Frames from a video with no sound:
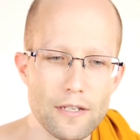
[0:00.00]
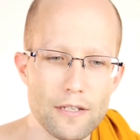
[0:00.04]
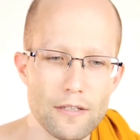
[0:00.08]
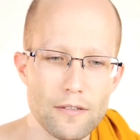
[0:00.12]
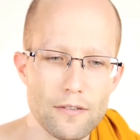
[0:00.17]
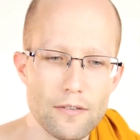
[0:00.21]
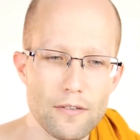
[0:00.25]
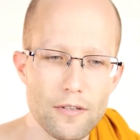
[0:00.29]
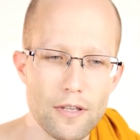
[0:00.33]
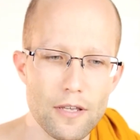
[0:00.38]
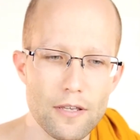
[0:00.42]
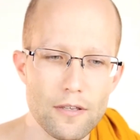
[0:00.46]

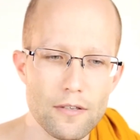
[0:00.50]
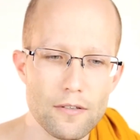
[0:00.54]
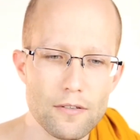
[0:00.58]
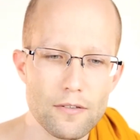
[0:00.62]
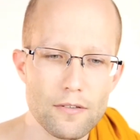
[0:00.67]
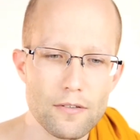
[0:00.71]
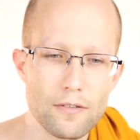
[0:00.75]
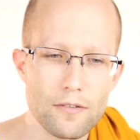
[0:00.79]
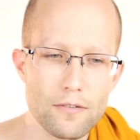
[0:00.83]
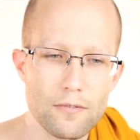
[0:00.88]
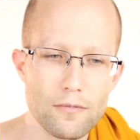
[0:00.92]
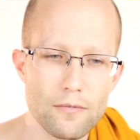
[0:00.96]
It's
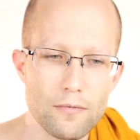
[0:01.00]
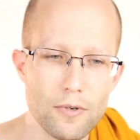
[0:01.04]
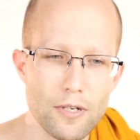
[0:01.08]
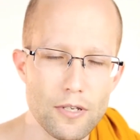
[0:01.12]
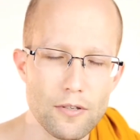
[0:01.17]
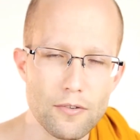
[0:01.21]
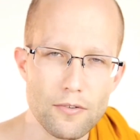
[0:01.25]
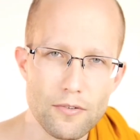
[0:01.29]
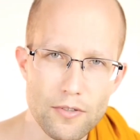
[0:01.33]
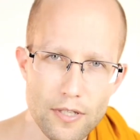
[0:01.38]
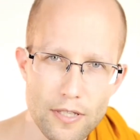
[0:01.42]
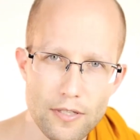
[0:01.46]
when
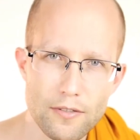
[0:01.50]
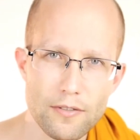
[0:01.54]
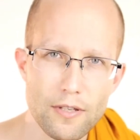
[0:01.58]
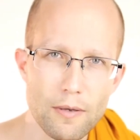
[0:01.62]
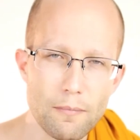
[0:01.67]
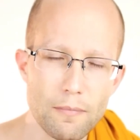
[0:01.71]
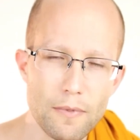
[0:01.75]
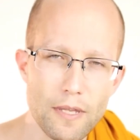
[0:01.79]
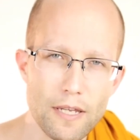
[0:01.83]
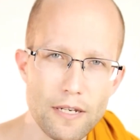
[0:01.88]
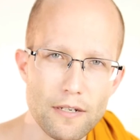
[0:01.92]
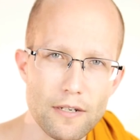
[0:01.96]
you see
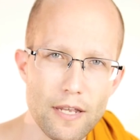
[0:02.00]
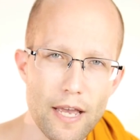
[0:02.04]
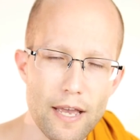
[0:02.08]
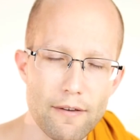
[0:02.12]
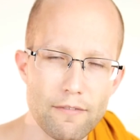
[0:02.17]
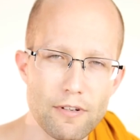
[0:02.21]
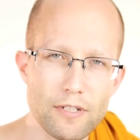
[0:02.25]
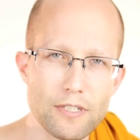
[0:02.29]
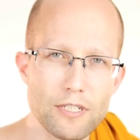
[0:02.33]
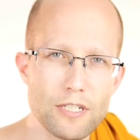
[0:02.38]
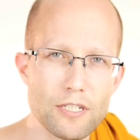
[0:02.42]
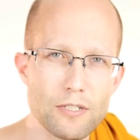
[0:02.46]
something, to have
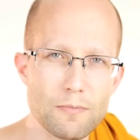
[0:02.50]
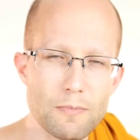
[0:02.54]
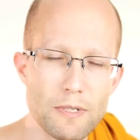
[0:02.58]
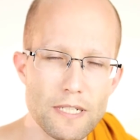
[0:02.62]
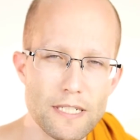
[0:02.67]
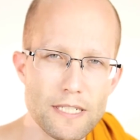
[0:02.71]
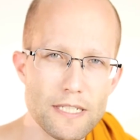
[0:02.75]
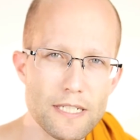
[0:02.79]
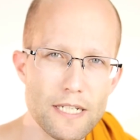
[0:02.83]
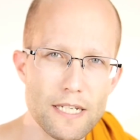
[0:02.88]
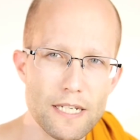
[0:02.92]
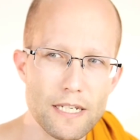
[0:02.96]
it just be
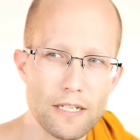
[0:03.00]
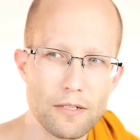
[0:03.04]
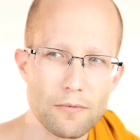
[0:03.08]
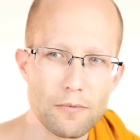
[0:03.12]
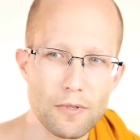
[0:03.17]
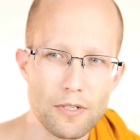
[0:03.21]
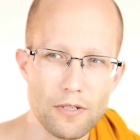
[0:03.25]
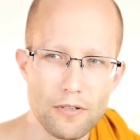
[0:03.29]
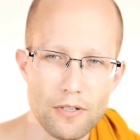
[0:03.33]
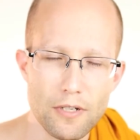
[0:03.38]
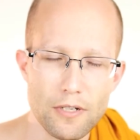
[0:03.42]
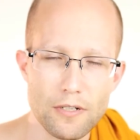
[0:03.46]
seeing;
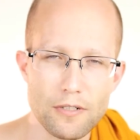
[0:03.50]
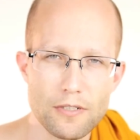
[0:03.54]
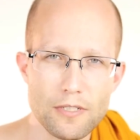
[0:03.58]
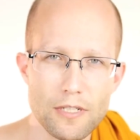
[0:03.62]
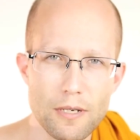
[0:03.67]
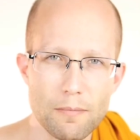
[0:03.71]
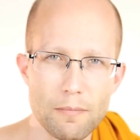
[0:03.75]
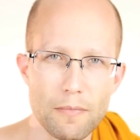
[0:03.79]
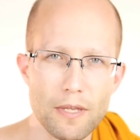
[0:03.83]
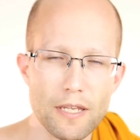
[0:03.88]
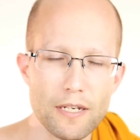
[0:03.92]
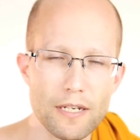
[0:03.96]
when you hear
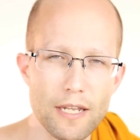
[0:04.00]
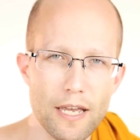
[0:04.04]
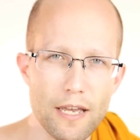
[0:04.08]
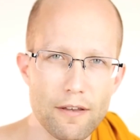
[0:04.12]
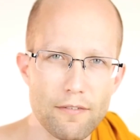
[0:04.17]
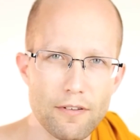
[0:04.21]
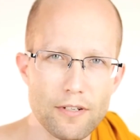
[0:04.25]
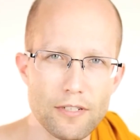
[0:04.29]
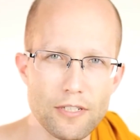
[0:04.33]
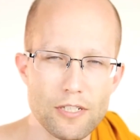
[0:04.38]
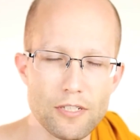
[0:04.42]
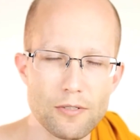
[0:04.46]
something, to have
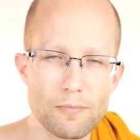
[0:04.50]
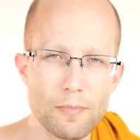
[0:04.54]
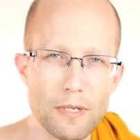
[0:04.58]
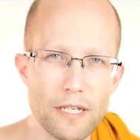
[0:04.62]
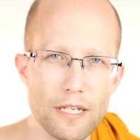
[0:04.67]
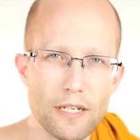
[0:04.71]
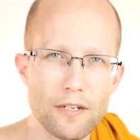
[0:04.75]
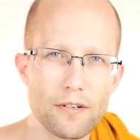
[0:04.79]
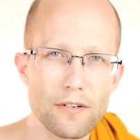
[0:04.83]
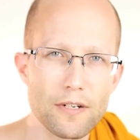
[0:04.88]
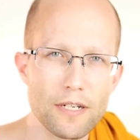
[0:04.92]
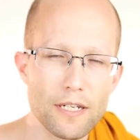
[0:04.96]
it just be
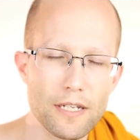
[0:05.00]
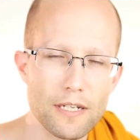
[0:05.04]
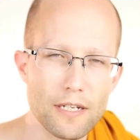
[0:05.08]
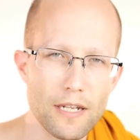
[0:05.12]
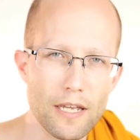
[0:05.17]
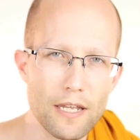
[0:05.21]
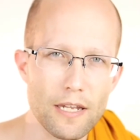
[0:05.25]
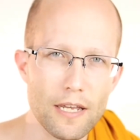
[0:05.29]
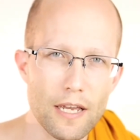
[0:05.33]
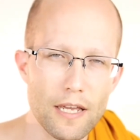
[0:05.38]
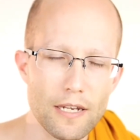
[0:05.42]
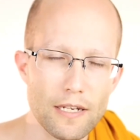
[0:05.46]
hearing
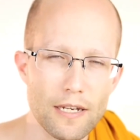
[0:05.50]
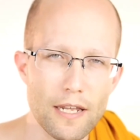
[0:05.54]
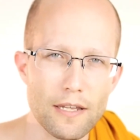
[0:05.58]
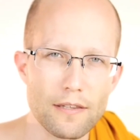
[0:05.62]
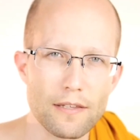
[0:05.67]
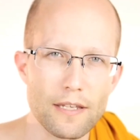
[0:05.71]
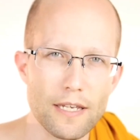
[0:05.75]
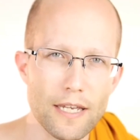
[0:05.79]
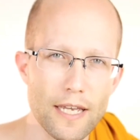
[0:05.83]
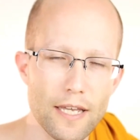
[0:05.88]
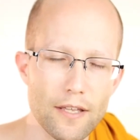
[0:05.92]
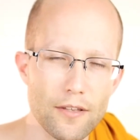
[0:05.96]
and
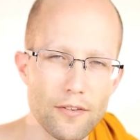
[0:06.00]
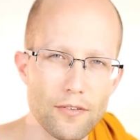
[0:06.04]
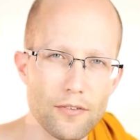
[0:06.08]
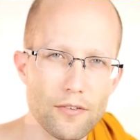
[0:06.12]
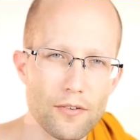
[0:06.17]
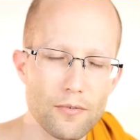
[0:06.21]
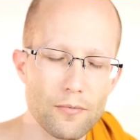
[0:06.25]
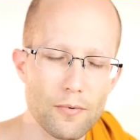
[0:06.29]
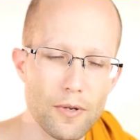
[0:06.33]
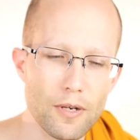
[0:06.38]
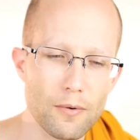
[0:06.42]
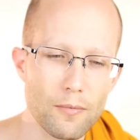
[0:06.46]
nothing else.
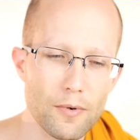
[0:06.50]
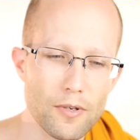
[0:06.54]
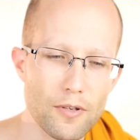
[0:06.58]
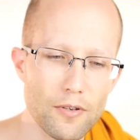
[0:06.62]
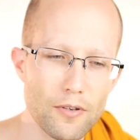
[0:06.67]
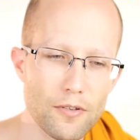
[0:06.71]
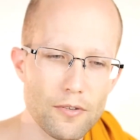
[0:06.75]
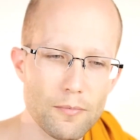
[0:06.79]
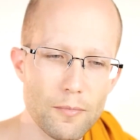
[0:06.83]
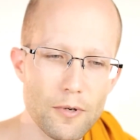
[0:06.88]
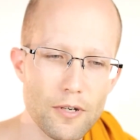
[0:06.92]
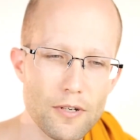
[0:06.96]
So when you
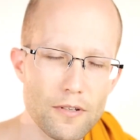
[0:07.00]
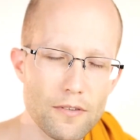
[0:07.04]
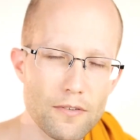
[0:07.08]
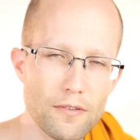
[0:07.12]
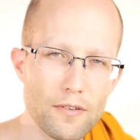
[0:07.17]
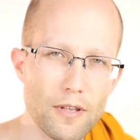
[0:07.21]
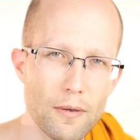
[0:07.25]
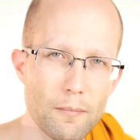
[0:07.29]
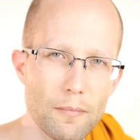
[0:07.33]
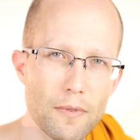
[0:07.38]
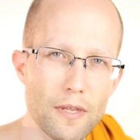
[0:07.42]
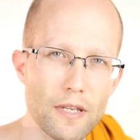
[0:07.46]
experience
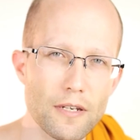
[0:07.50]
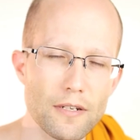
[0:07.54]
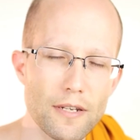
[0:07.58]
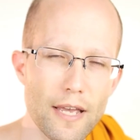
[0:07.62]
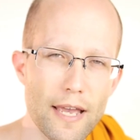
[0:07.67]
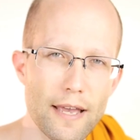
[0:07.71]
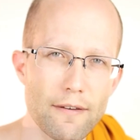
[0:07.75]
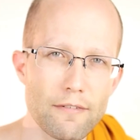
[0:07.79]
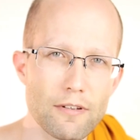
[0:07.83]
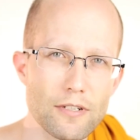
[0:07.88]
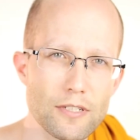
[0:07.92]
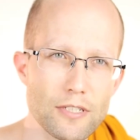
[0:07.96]
something, to
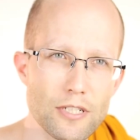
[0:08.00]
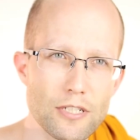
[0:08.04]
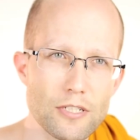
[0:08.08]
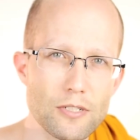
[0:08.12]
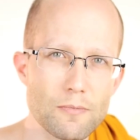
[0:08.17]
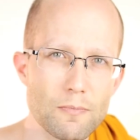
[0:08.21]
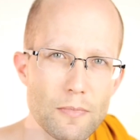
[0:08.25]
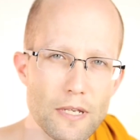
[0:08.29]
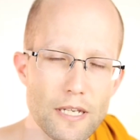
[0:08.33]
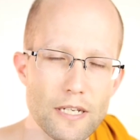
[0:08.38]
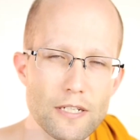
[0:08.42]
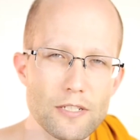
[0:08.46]
have it
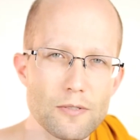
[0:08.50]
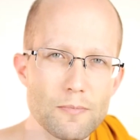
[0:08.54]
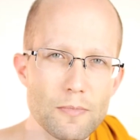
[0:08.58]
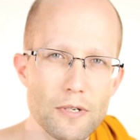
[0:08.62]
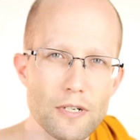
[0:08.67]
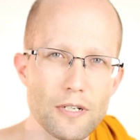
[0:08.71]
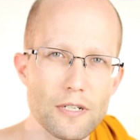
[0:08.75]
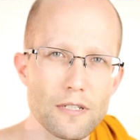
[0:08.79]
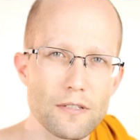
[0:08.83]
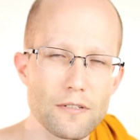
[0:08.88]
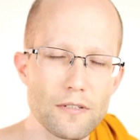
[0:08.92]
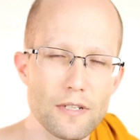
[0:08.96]
just be
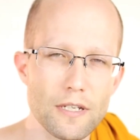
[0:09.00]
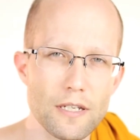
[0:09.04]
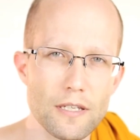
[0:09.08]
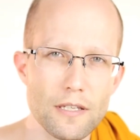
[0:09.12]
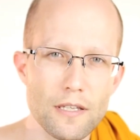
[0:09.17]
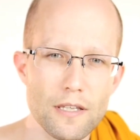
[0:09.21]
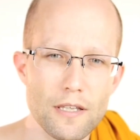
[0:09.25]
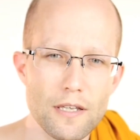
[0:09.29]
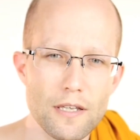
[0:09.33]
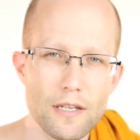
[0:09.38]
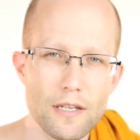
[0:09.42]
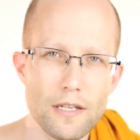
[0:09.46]
experiencing
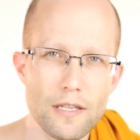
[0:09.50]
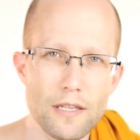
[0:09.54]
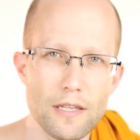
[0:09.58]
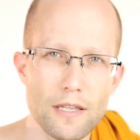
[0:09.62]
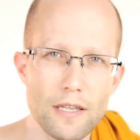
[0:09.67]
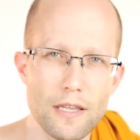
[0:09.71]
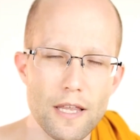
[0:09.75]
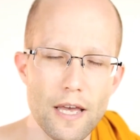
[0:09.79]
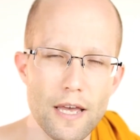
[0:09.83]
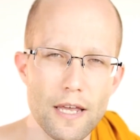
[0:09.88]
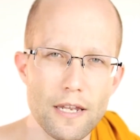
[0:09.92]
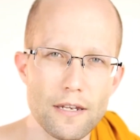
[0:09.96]

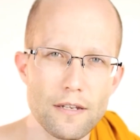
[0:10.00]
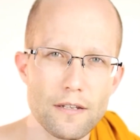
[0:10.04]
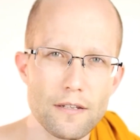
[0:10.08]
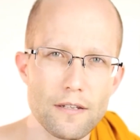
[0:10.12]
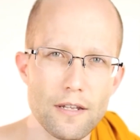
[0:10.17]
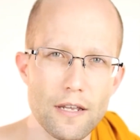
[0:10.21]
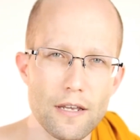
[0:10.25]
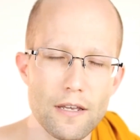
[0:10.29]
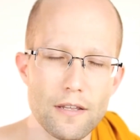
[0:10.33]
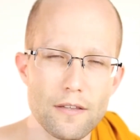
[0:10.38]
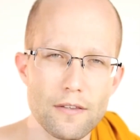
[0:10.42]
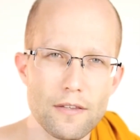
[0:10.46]
that
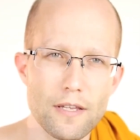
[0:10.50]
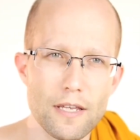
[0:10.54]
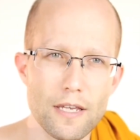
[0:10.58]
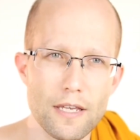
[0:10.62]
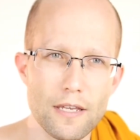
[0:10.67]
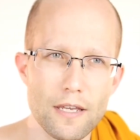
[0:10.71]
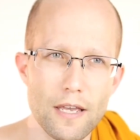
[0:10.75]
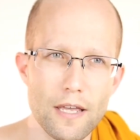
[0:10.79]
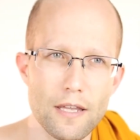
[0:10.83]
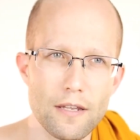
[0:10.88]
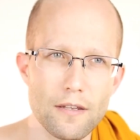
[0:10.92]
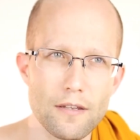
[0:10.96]

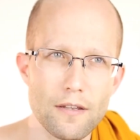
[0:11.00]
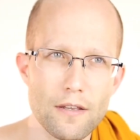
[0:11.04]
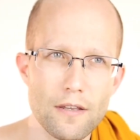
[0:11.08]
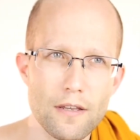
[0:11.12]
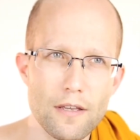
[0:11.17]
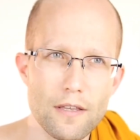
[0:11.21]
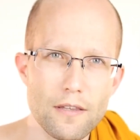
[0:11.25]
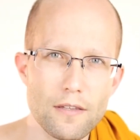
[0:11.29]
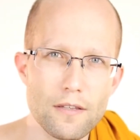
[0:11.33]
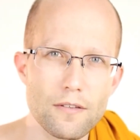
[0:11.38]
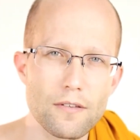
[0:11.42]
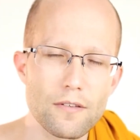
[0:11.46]
thing. And
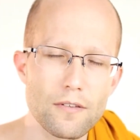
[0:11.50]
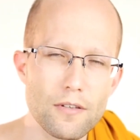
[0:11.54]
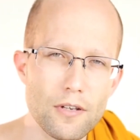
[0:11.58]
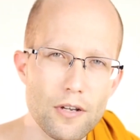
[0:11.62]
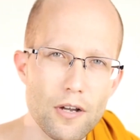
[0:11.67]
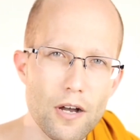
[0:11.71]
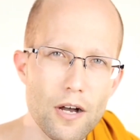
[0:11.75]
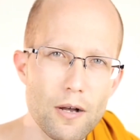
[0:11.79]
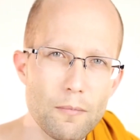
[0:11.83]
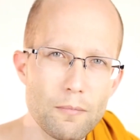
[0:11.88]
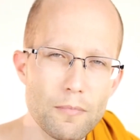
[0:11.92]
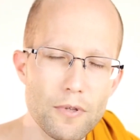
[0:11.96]
this is
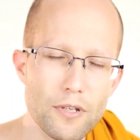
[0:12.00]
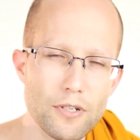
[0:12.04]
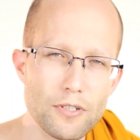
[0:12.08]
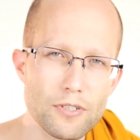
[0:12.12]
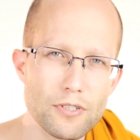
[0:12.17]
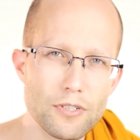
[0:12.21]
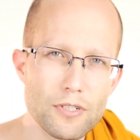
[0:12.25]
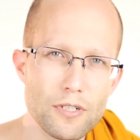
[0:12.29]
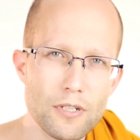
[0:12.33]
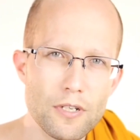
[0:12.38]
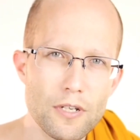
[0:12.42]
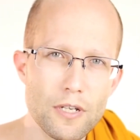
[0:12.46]

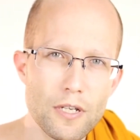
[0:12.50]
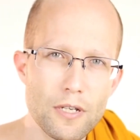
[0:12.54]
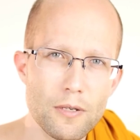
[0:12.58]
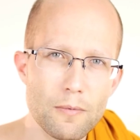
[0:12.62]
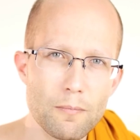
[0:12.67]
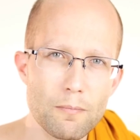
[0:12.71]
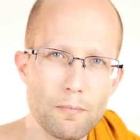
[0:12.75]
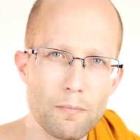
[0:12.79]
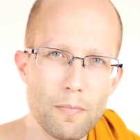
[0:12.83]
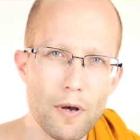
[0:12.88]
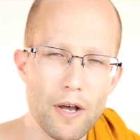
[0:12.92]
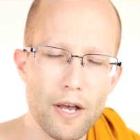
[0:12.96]
accomplished
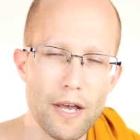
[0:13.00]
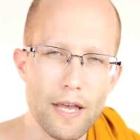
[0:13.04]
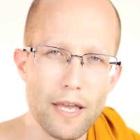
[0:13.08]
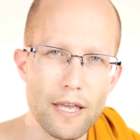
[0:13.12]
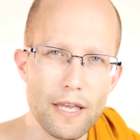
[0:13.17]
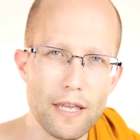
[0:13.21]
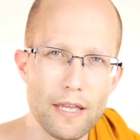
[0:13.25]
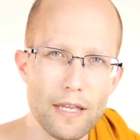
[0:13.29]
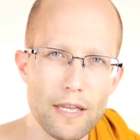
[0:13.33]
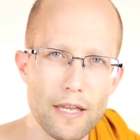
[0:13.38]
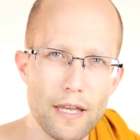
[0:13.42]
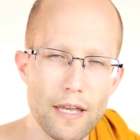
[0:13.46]

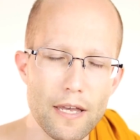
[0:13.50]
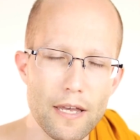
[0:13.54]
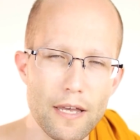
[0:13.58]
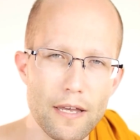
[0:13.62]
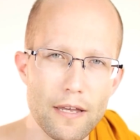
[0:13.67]
by,